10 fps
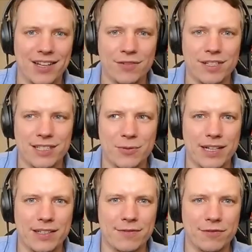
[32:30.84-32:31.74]
often it's
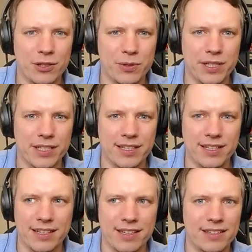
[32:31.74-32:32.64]
quite fluid.
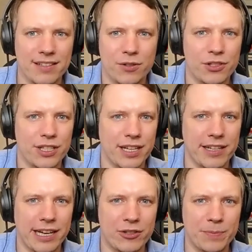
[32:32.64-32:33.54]
And coaching
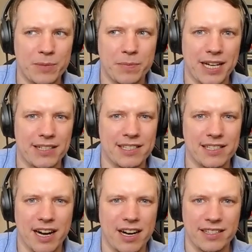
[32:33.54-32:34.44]
engagement might
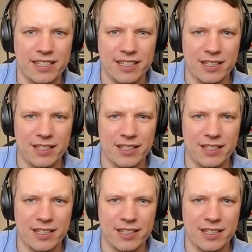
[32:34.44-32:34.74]
start